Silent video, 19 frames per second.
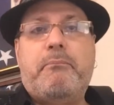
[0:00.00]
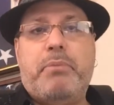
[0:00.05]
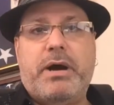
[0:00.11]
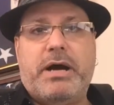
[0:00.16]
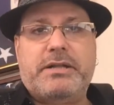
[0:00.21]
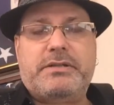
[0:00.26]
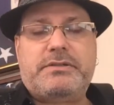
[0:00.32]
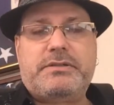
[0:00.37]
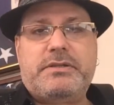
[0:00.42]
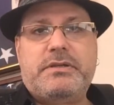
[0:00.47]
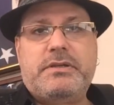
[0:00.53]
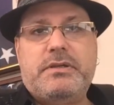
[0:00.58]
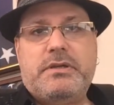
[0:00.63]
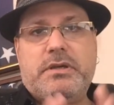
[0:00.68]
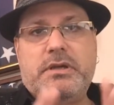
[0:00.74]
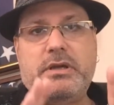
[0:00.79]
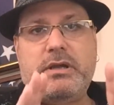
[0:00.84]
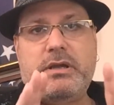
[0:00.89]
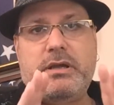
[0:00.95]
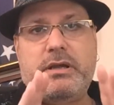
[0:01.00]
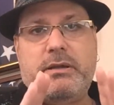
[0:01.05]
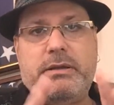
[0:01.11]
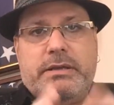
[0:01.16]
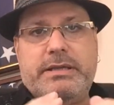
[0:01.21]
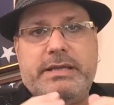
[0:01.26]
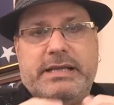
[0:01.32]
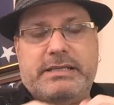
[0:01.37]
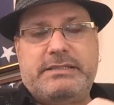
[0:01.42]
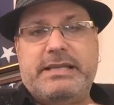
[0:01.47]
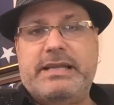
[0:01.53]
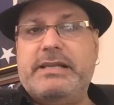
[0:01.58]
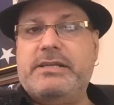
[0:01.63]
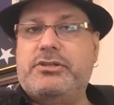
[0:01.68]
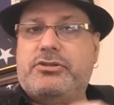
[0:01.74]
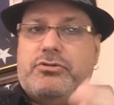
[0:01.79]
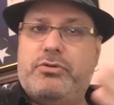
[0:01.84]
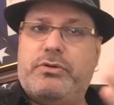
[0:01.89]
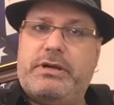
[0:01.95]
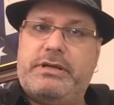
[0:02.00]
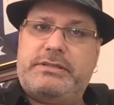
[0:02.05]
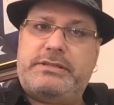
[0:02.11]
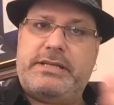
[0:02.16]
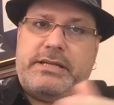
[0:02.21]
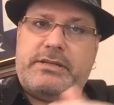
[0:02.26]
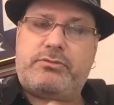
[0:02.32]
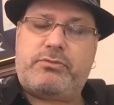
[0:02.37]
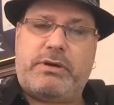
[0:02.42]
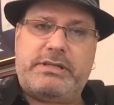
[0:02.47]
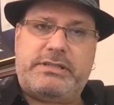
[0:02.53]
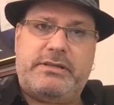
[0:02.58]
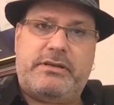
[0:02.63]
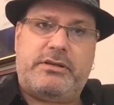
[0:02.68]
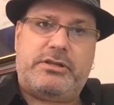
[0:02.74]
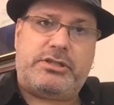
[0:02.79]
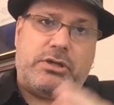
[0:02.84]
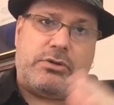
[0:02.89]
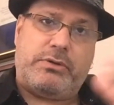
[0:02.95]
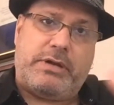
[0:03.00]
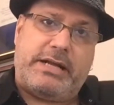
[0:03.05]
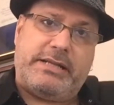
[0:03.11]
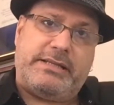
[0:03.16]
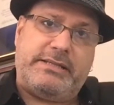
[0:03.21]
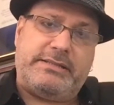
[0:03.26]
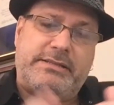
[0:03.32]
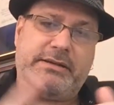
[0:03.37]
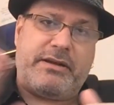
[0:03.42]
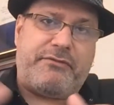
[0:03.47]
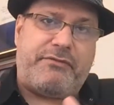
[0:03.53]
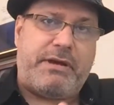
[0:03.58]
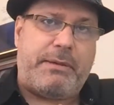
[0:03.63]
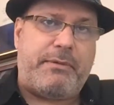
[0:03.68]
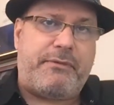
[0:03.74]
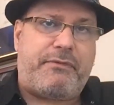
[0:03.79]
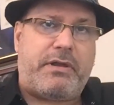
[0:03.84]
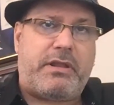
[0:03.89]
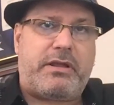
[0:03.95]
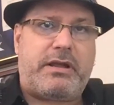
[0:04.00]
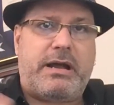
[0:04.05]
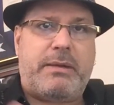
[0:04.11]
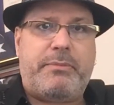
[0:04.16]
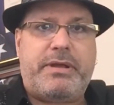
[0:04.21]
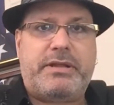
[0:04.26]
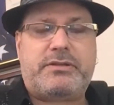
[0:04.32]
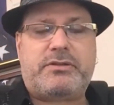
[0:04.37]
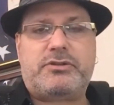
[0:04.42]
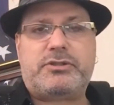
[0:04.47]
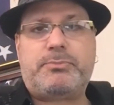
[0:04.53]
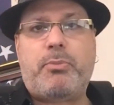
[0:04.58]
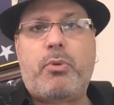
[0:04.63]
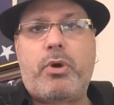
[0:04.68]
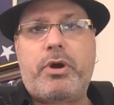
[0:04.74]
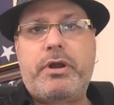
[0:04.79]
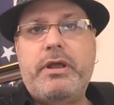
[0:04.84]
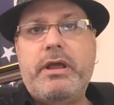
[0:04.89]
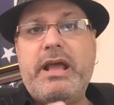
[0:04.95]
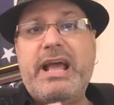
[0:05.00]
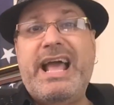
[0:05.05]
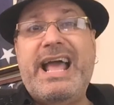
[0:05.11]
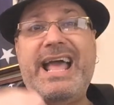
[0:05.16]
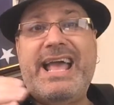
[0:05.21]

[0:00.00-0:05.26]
But, yes, that is true, and I said it twice on the show. 1975, my father got me into the sport.